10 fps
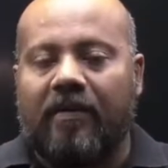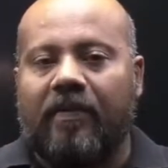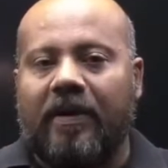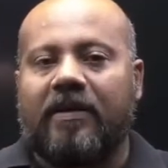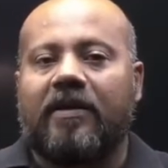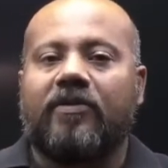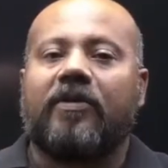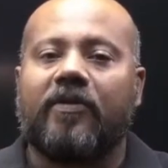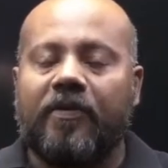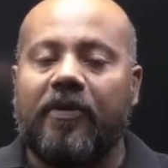person is
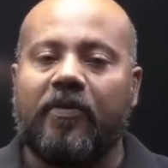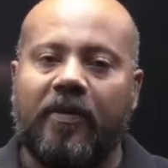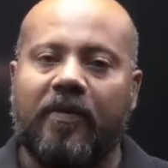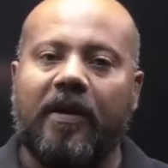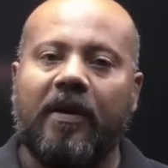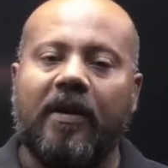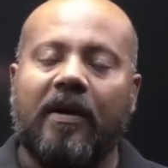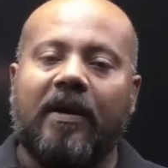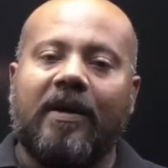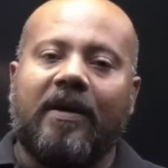going to be human being,
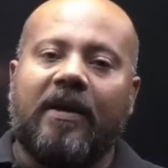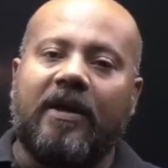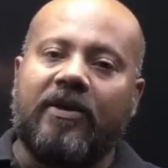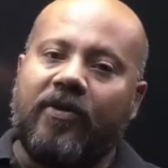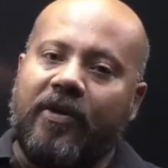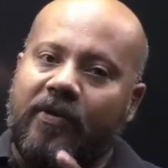he is going